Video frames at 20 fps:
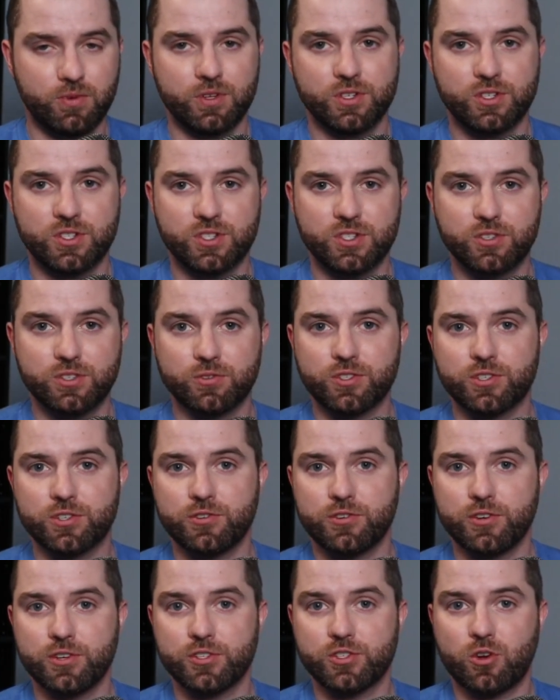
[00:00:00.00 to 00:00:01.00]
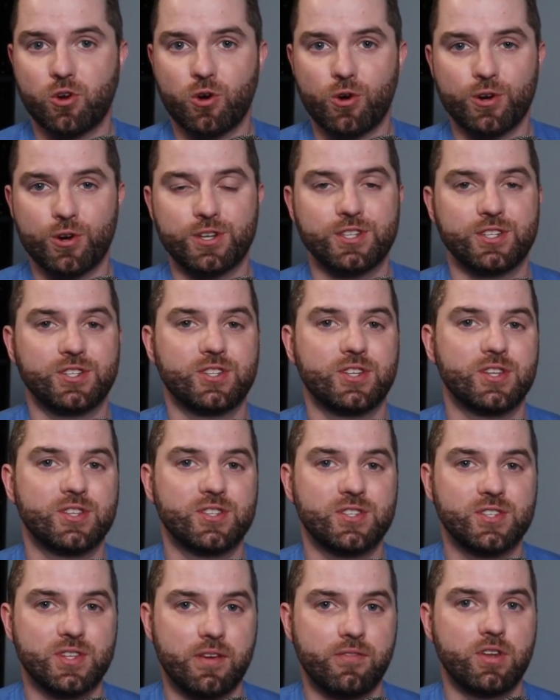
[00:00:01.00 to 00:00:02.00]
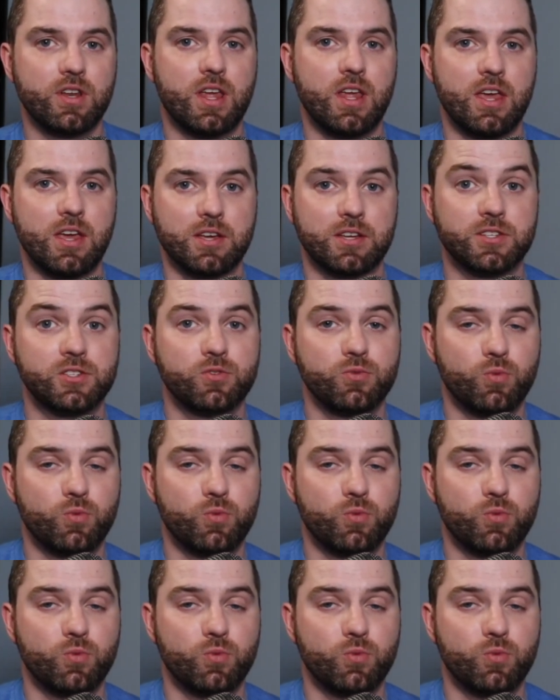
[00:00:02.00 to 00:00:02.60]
SteelSeries Arctis 7X